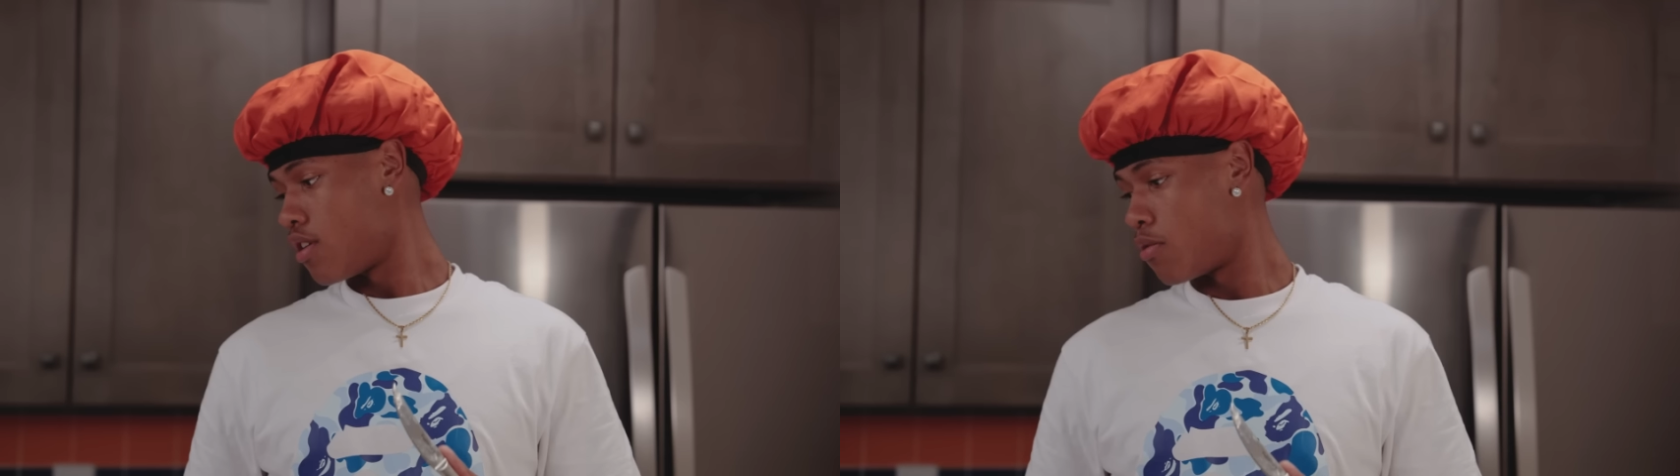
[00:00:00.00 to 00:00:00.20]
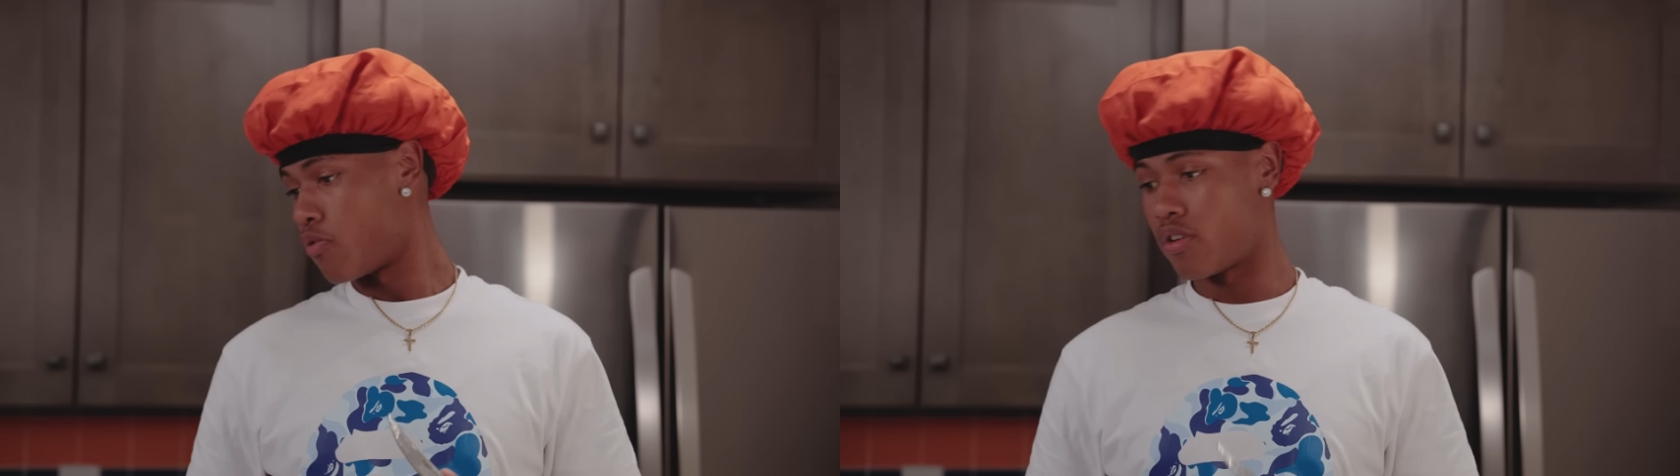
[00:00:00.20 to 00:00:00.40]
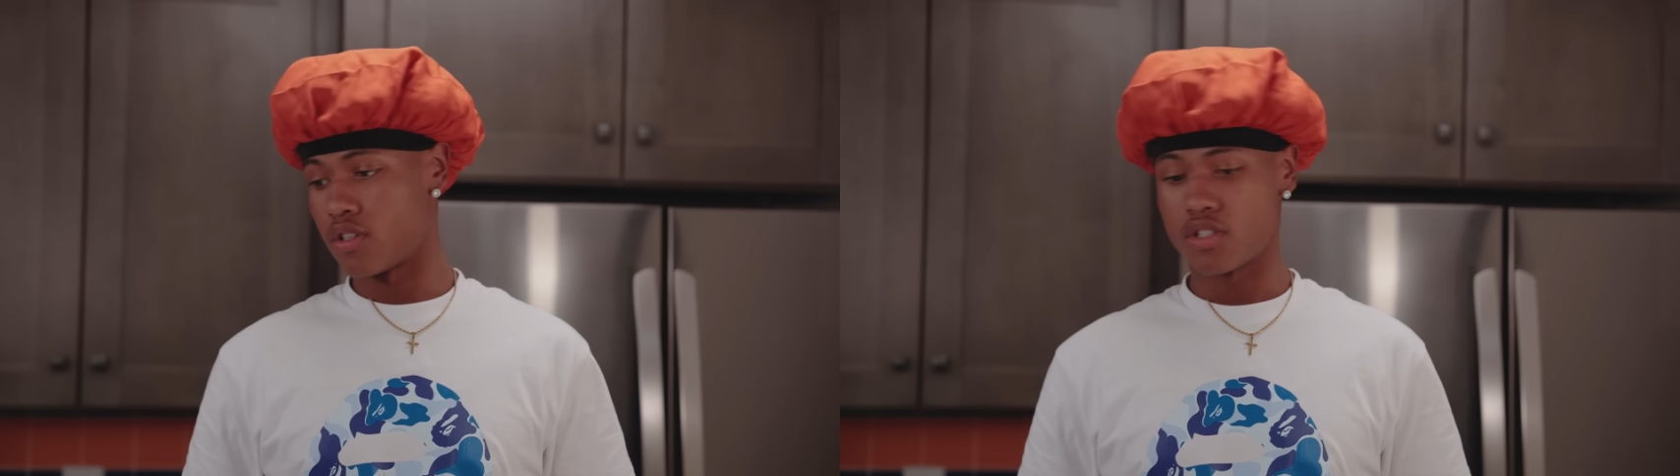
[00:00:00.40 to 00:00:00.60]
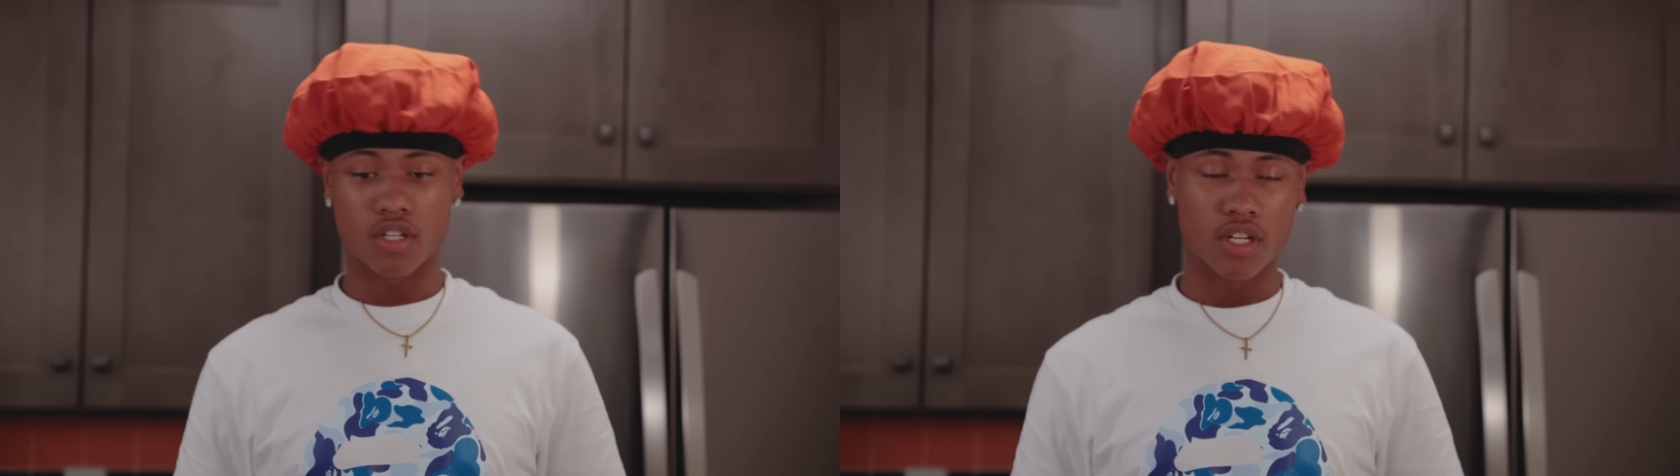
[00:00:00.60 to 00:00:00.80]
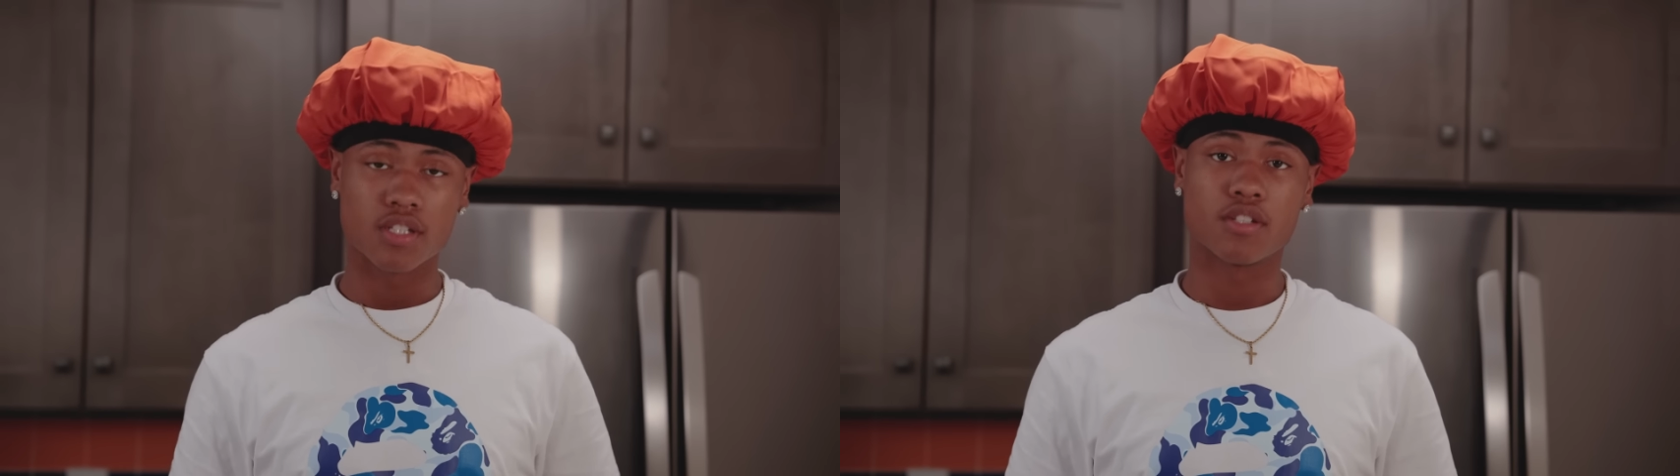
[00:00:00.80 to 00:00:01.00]
I'm finna just
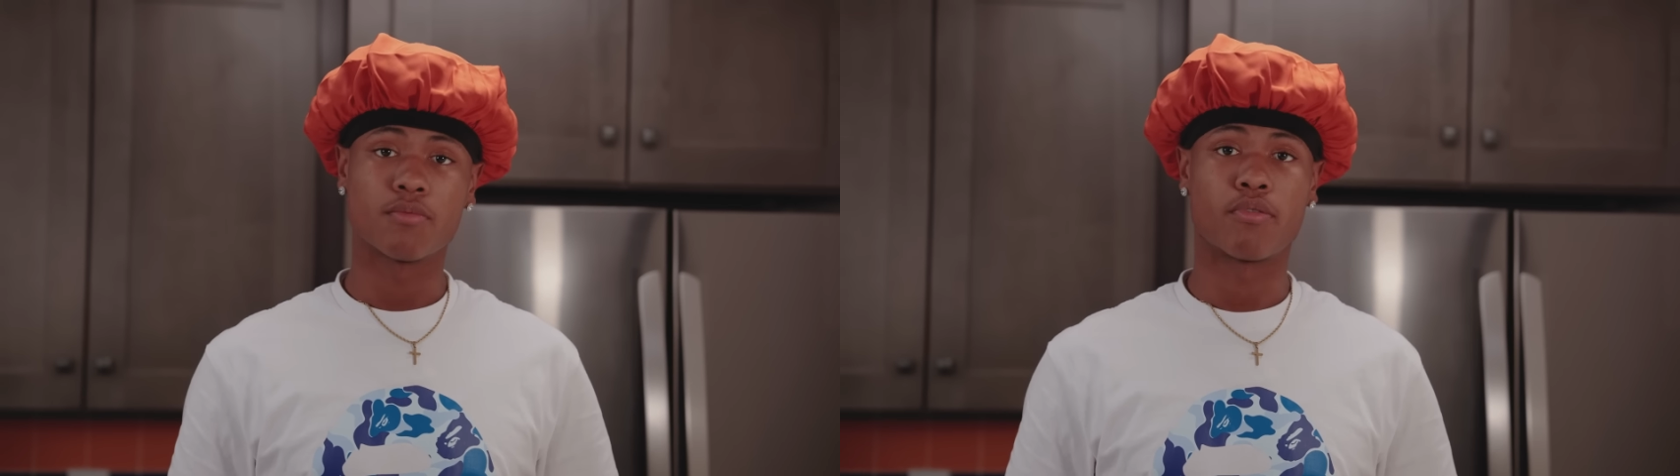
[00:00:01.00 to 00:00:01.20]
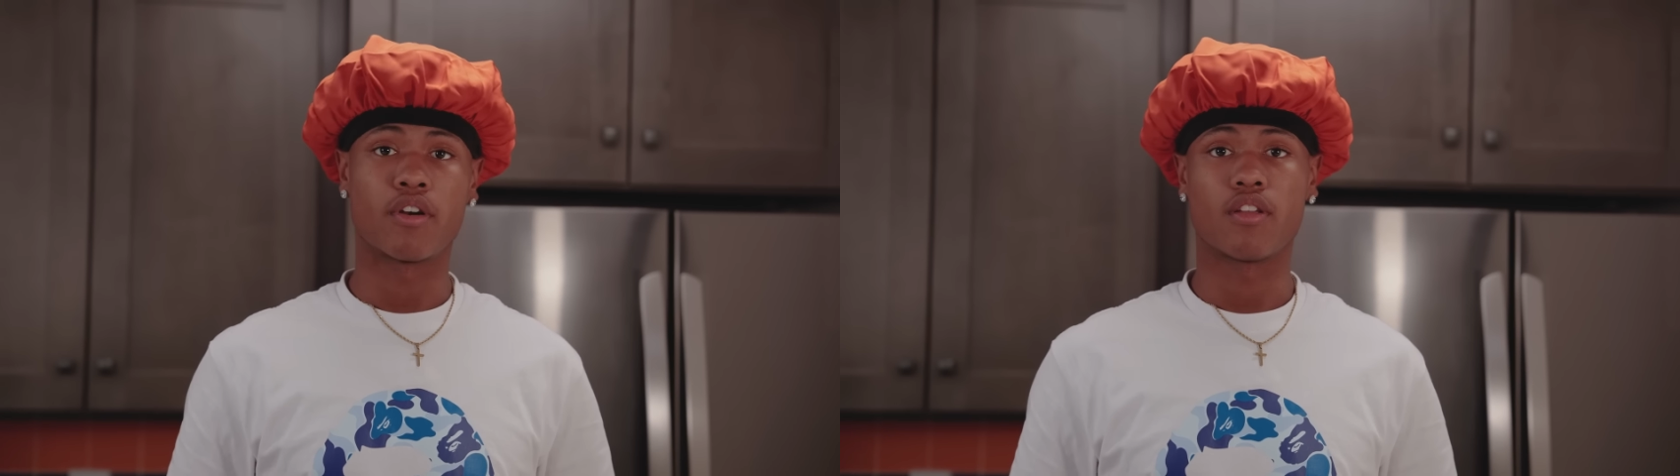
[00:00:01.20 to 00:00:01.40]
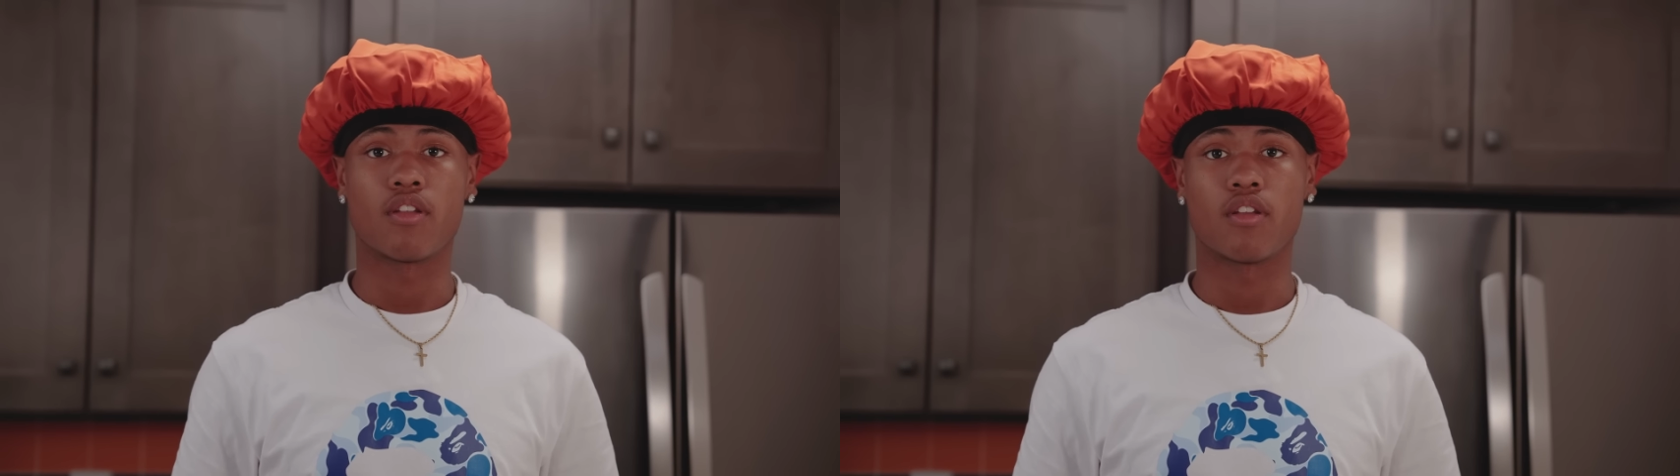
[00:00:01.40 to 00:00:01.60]
get into the prank